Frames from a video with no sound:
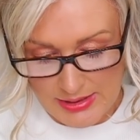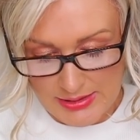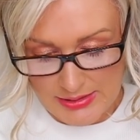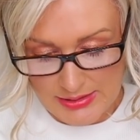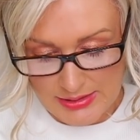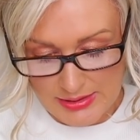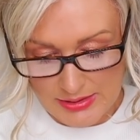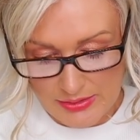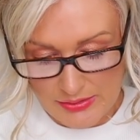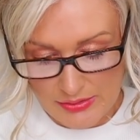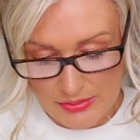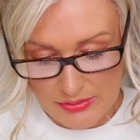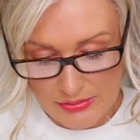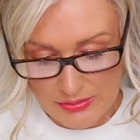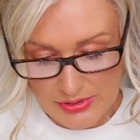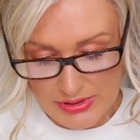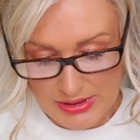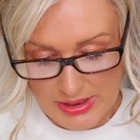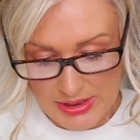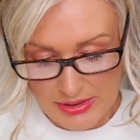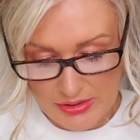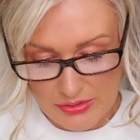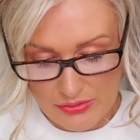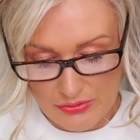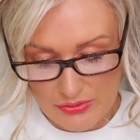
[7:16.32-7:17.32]
so it looks
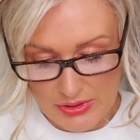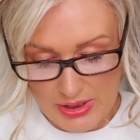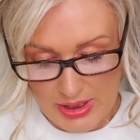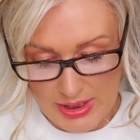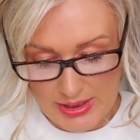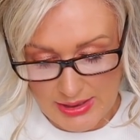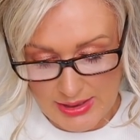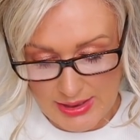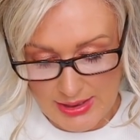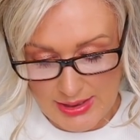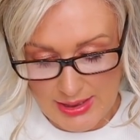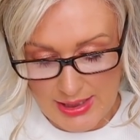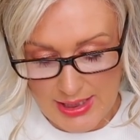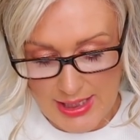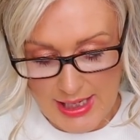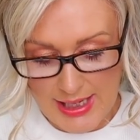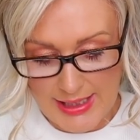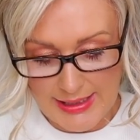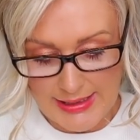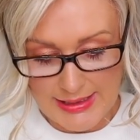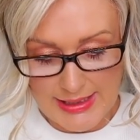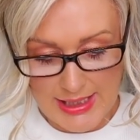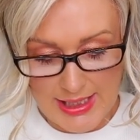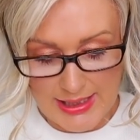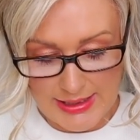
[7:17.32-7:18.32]
like you get a
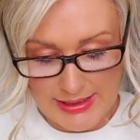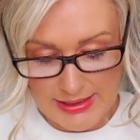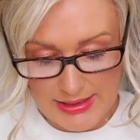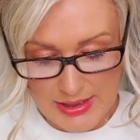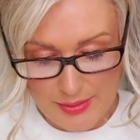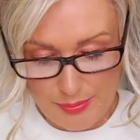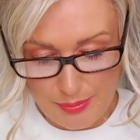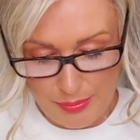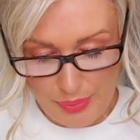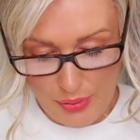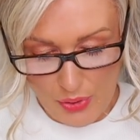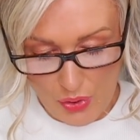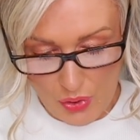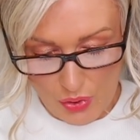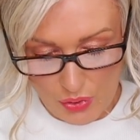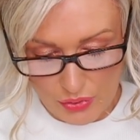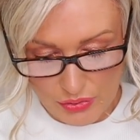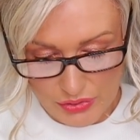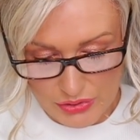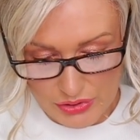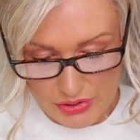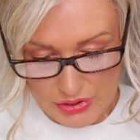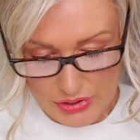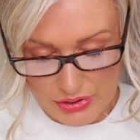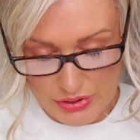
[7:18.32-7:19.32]
liner in a
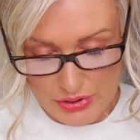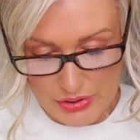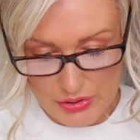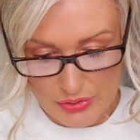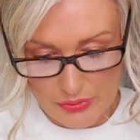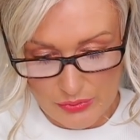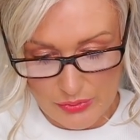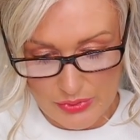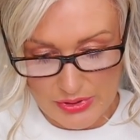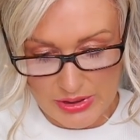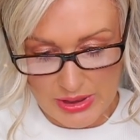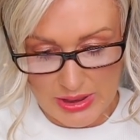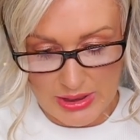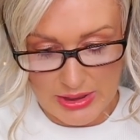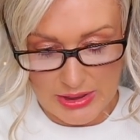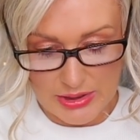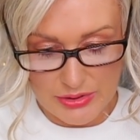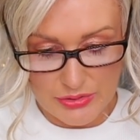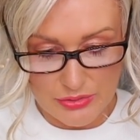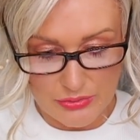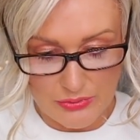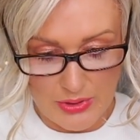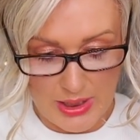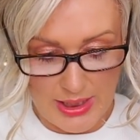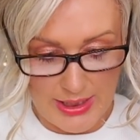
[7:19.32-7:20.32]
pot with a
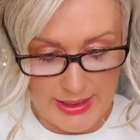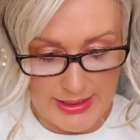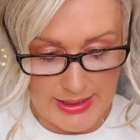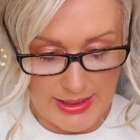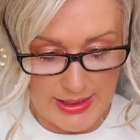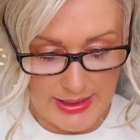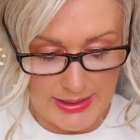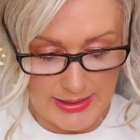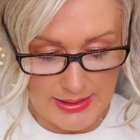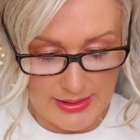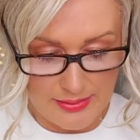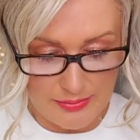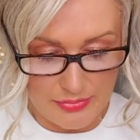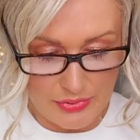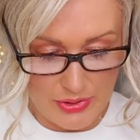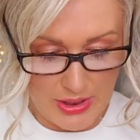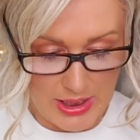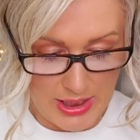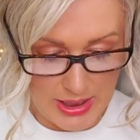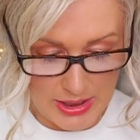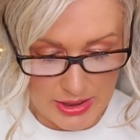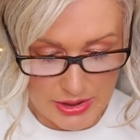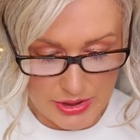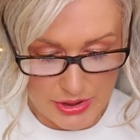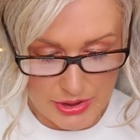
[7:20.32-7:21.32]
little eyeliner
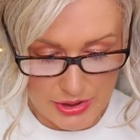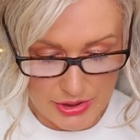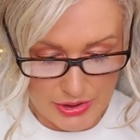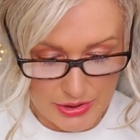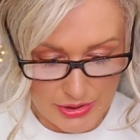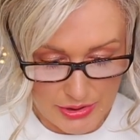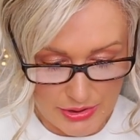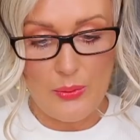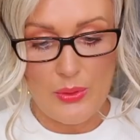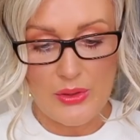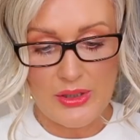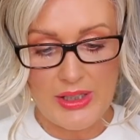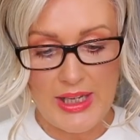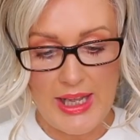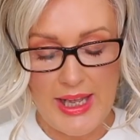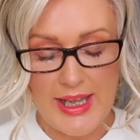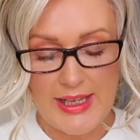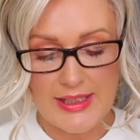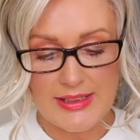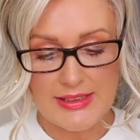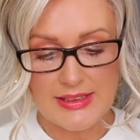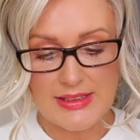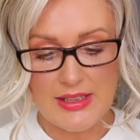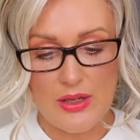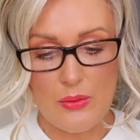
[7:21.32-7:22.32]
brush
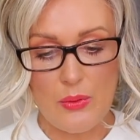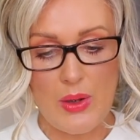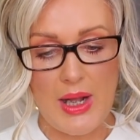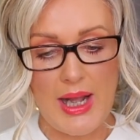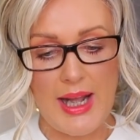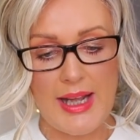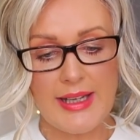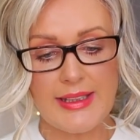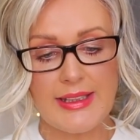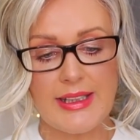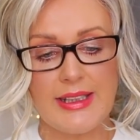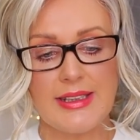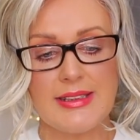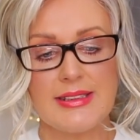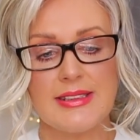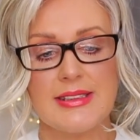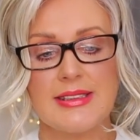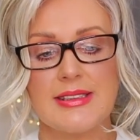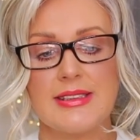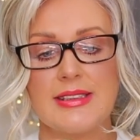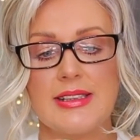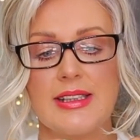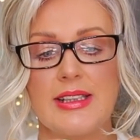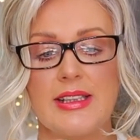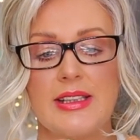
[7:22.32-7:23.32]
okay so I can
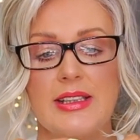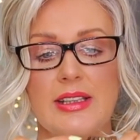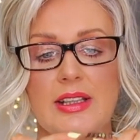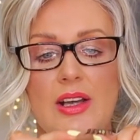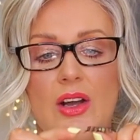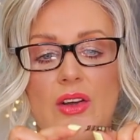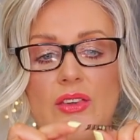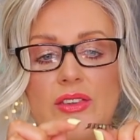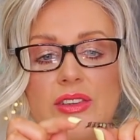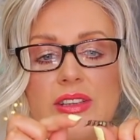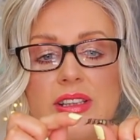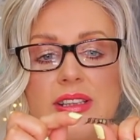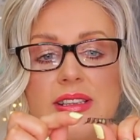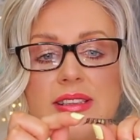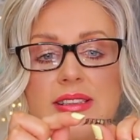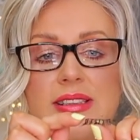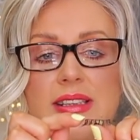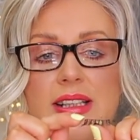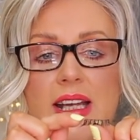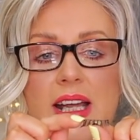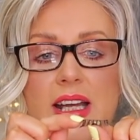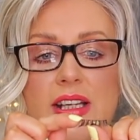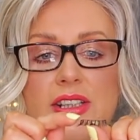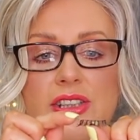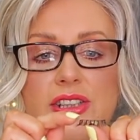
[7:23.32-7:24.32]
see on these
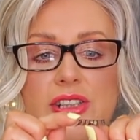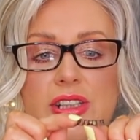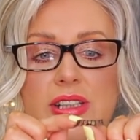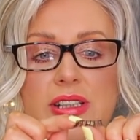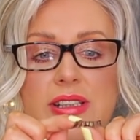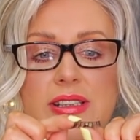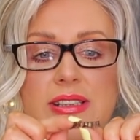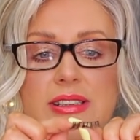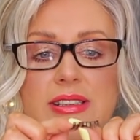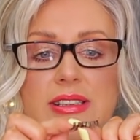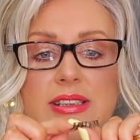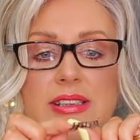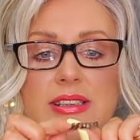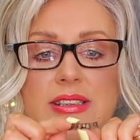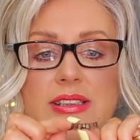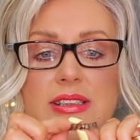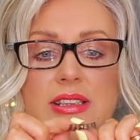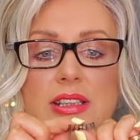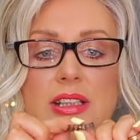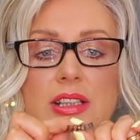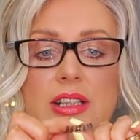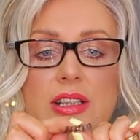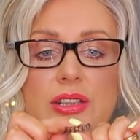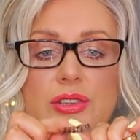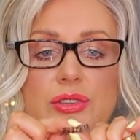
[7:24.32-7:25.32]
lashes these
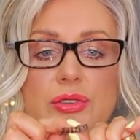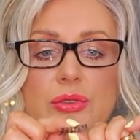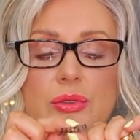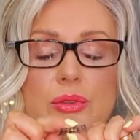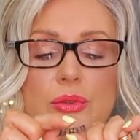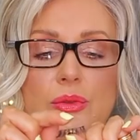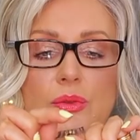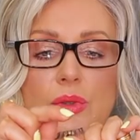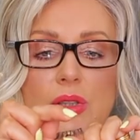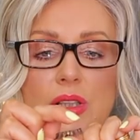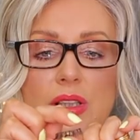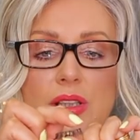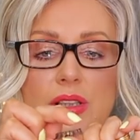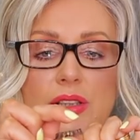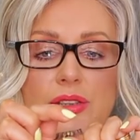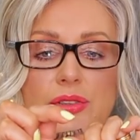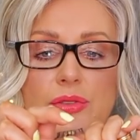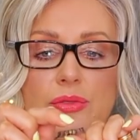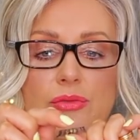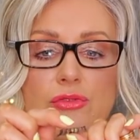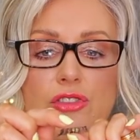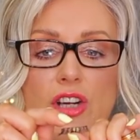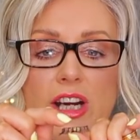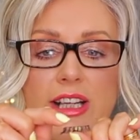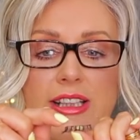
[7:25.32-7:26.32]
little
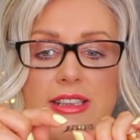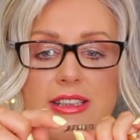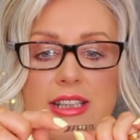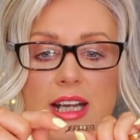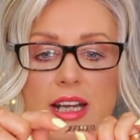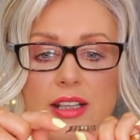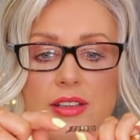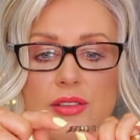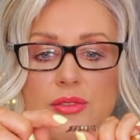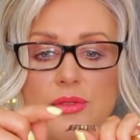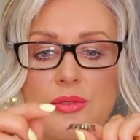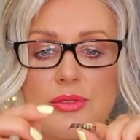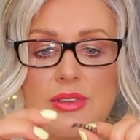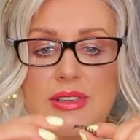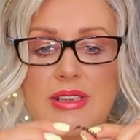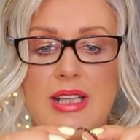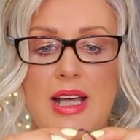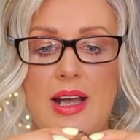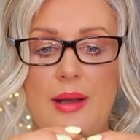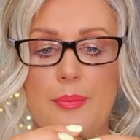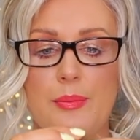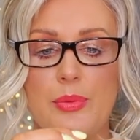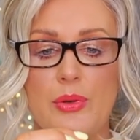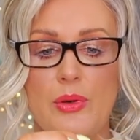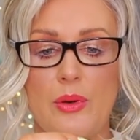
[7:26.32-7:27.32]
little rectangles
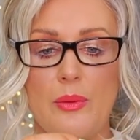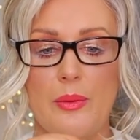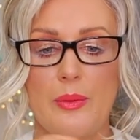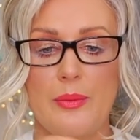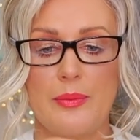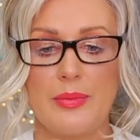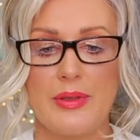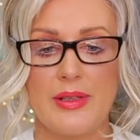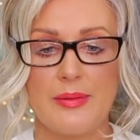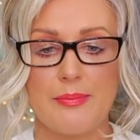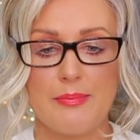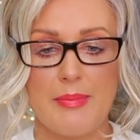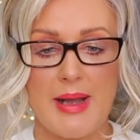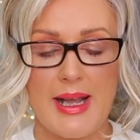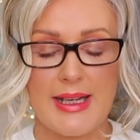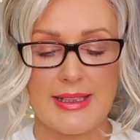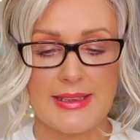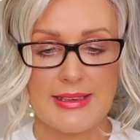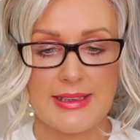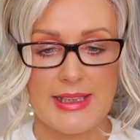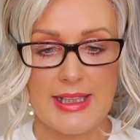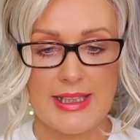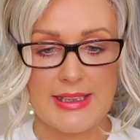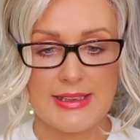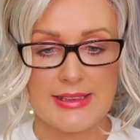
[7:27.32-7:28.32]
that are probably
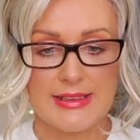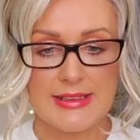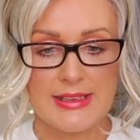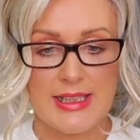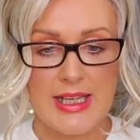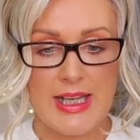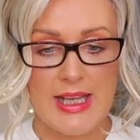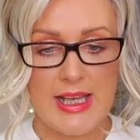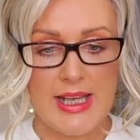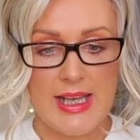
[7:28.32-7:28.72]
magnets